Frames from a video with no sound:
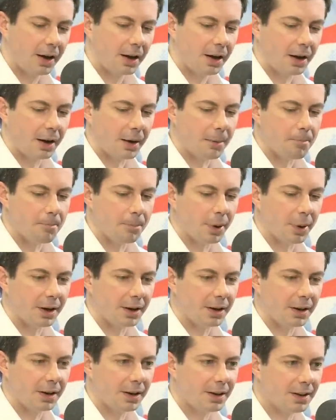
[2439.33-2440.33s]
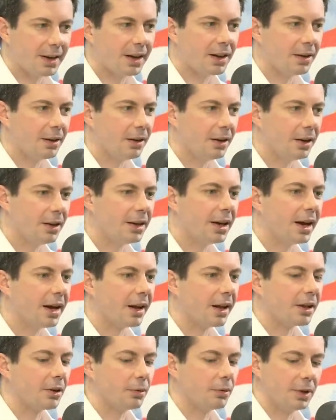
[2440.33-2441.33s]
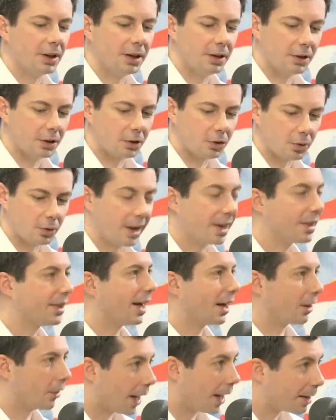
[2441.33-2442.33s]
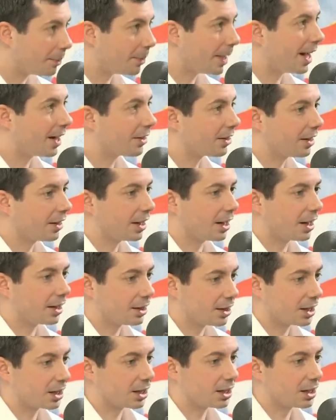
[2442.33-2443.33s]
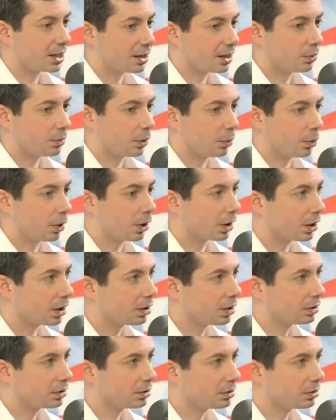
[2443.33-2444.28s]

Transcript: Um, but in the end, in the end, I think we need to create that glide path, and I think it will work.